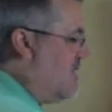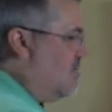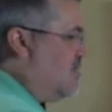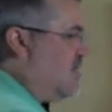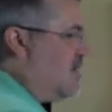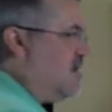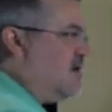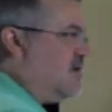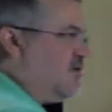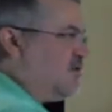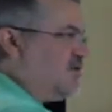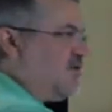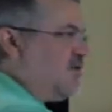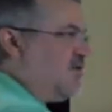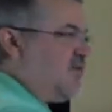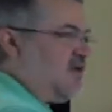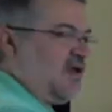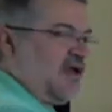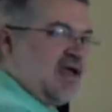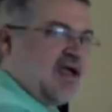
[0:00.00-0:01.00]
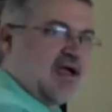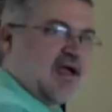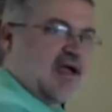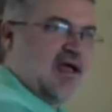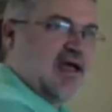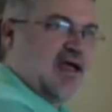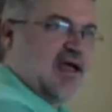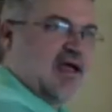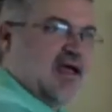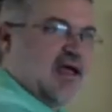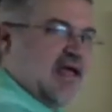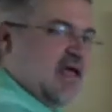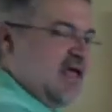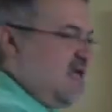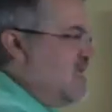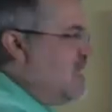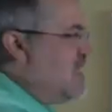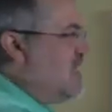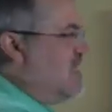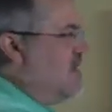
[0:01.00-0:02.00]
But here's the thing.
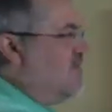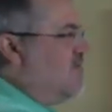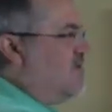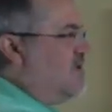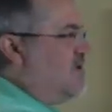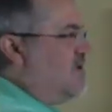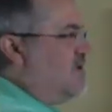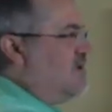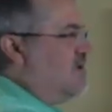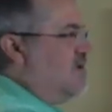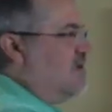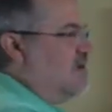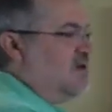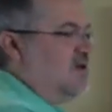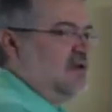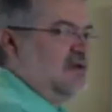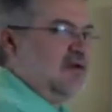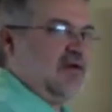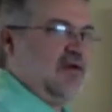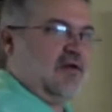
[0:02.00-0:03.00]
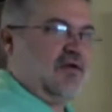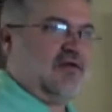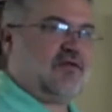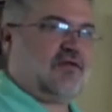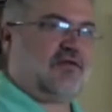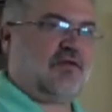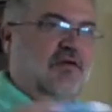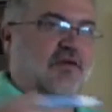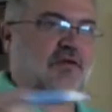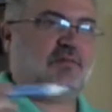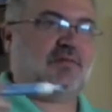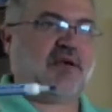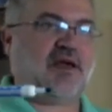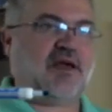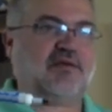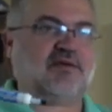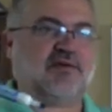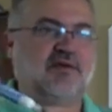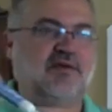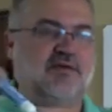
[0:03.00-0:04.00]
Even two
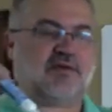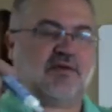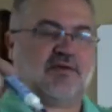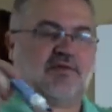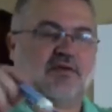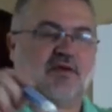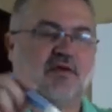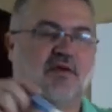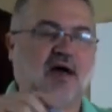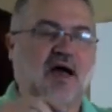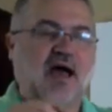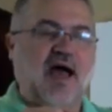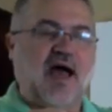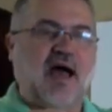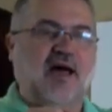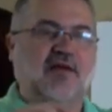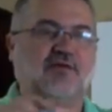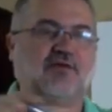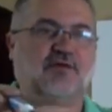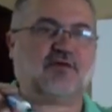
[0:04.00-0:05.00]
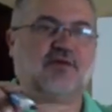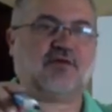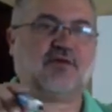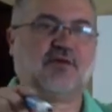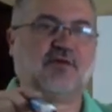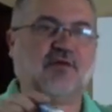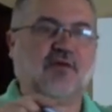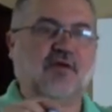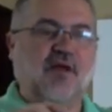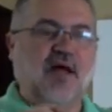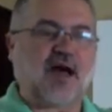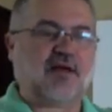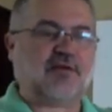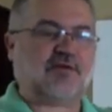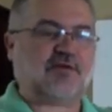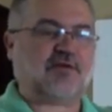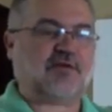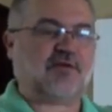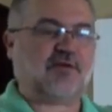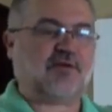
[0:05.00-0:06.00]
pieces of glass or two
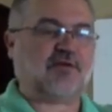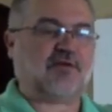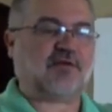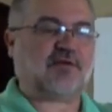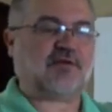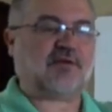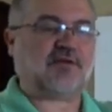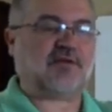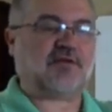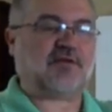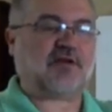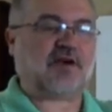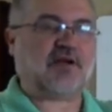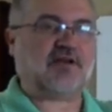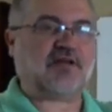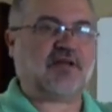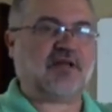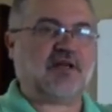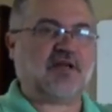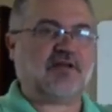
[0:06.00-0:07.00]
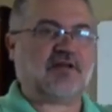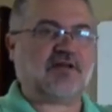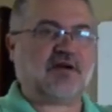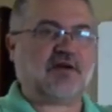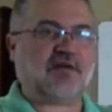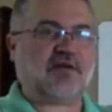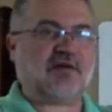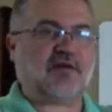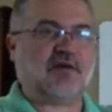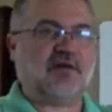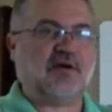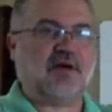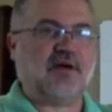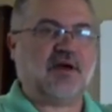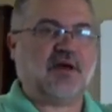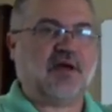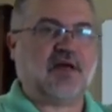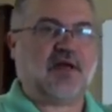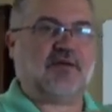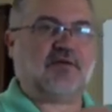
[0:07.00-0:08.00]
glass surfaces touching each other
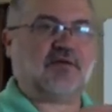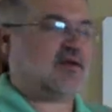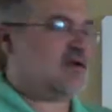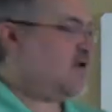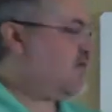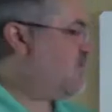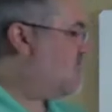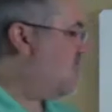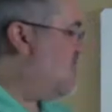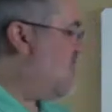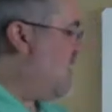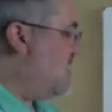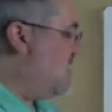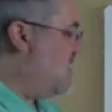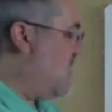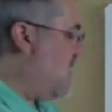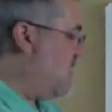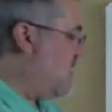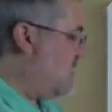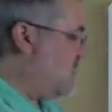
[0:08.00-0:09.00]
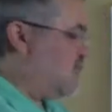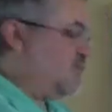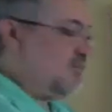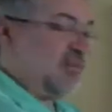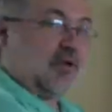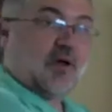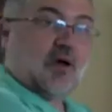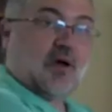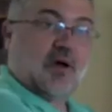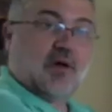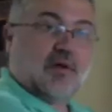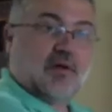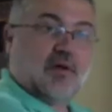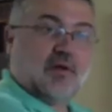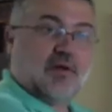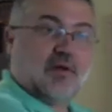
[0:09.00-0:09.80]
is enough to make that explode.